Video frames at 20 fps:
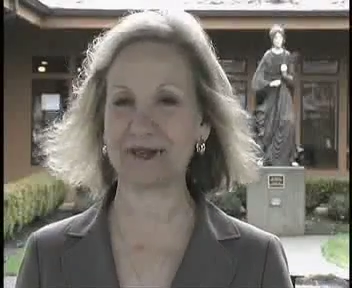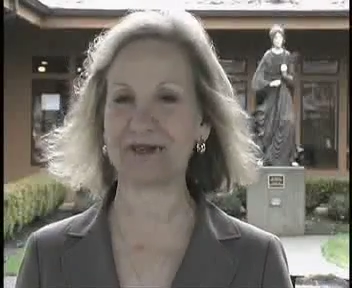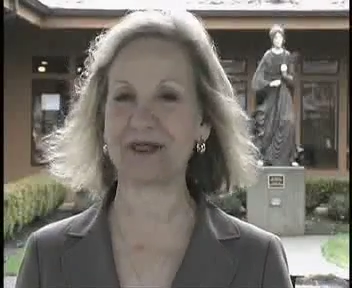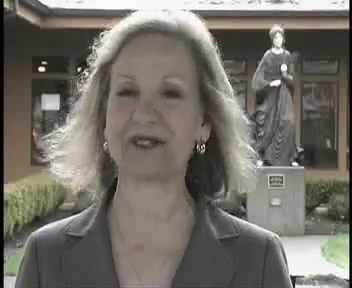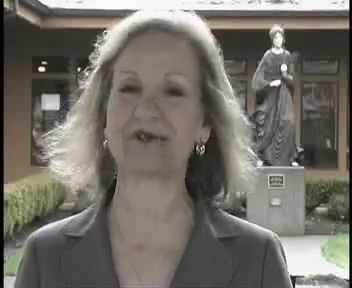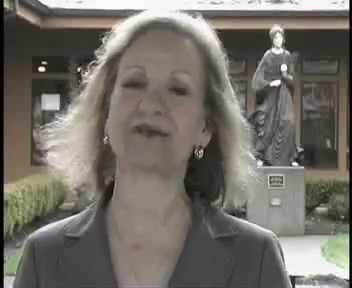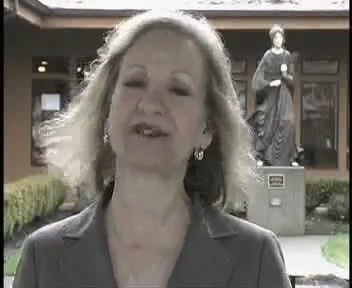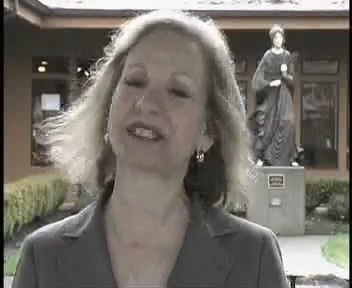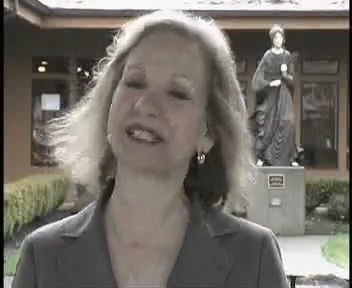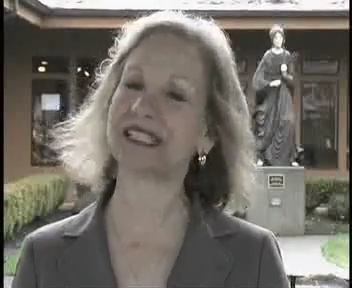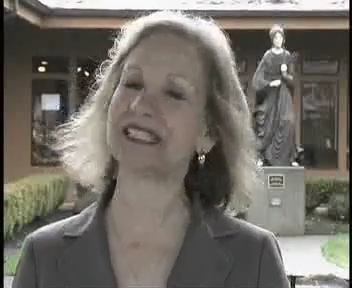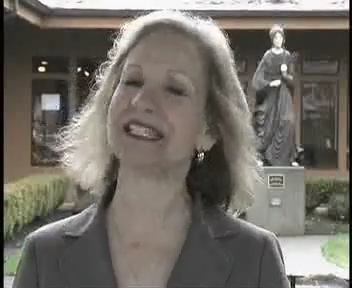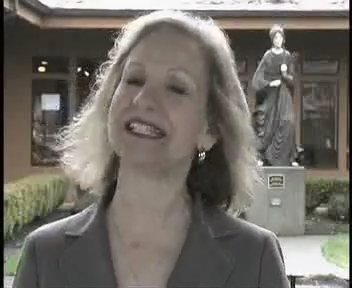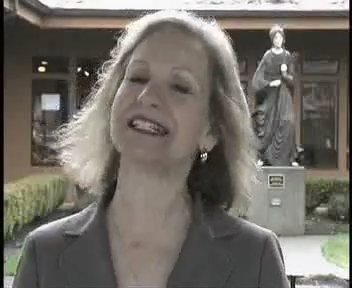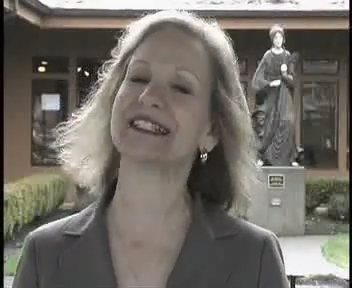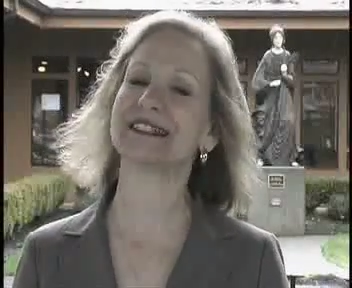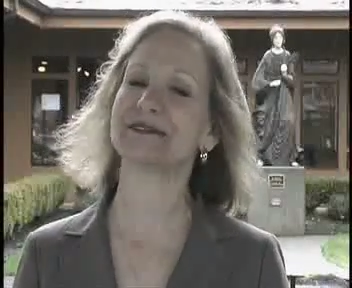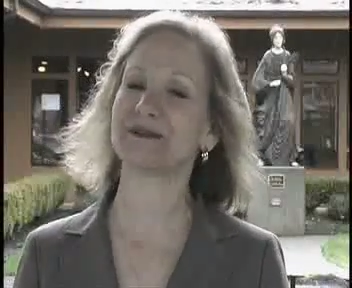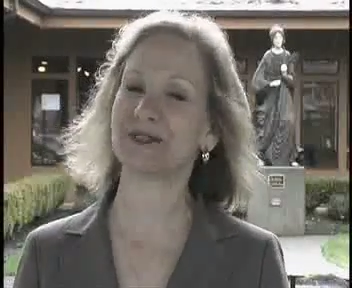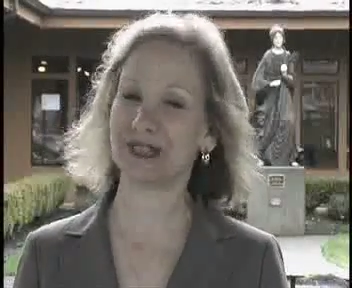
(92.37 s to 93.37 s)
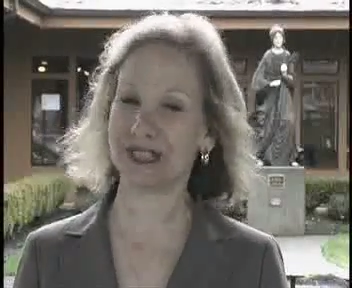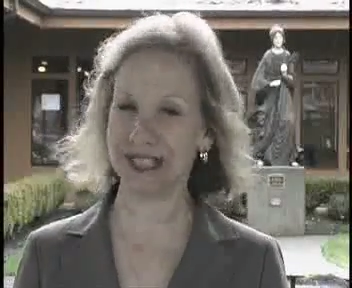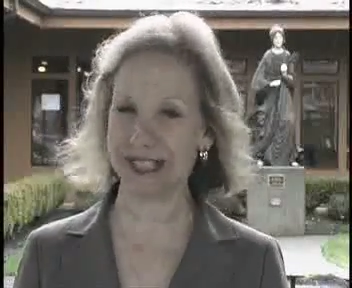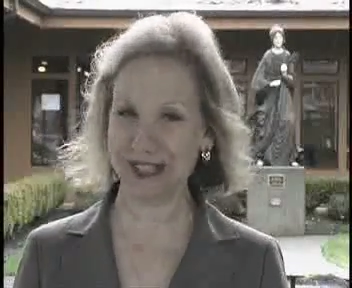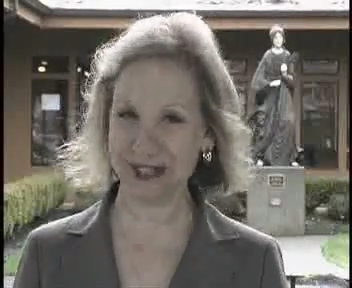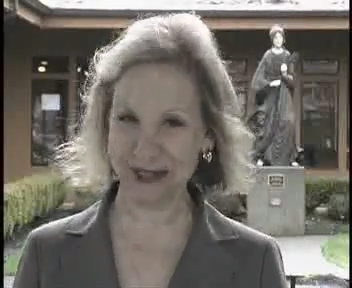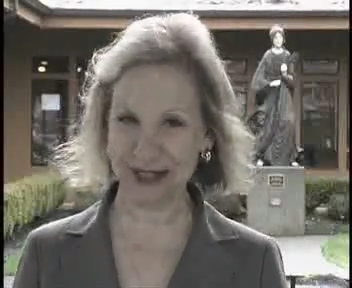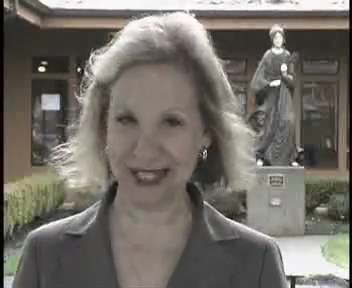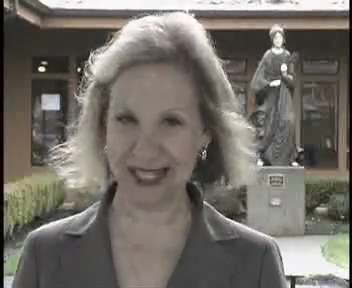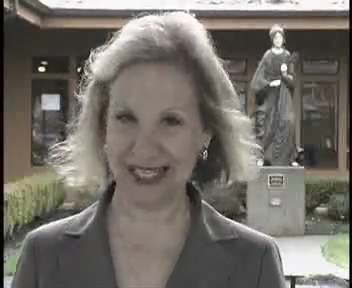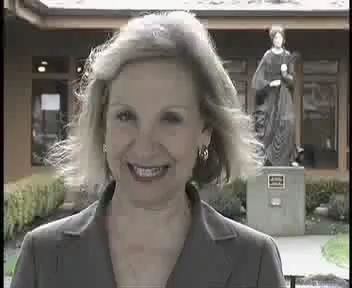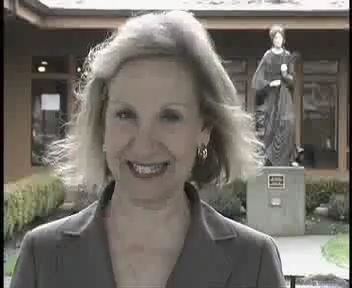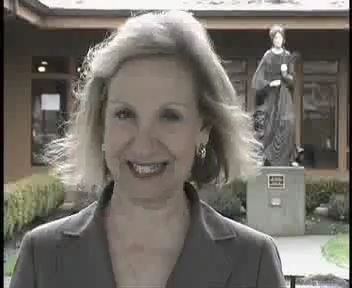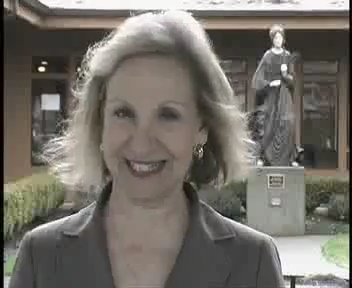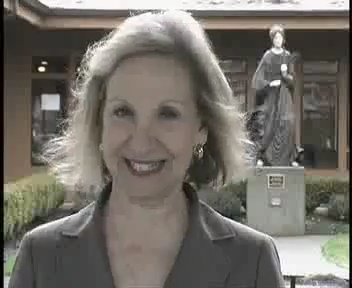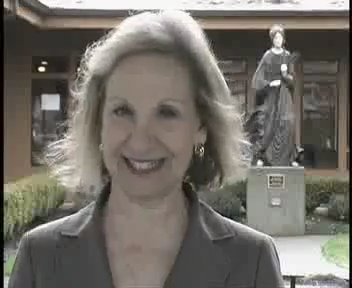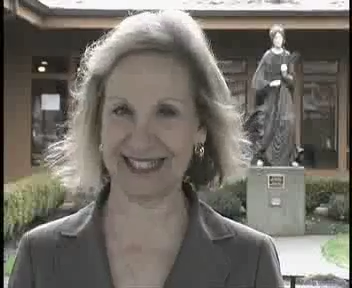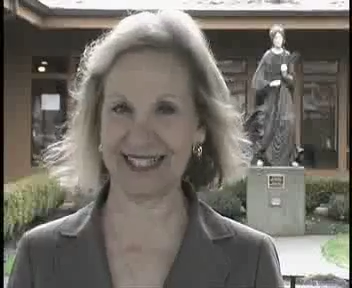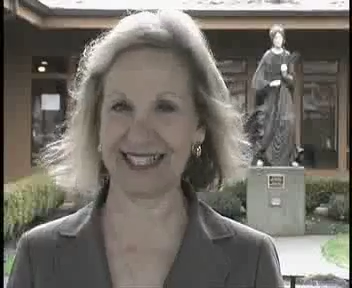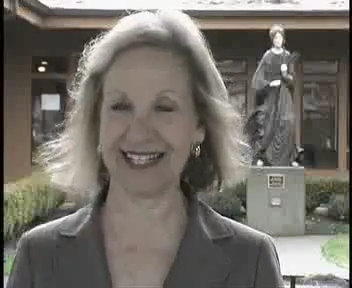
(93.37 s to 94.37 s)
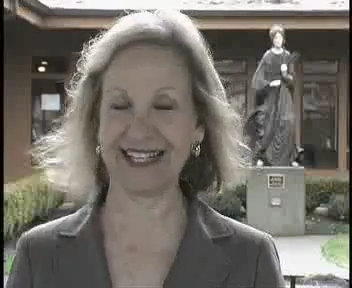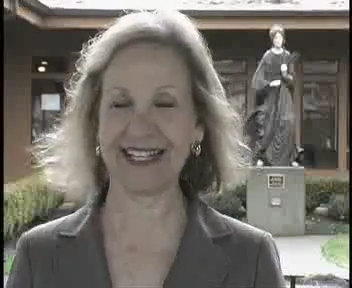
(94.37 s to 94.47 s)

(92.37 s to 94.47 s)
and we really need some good ingredients.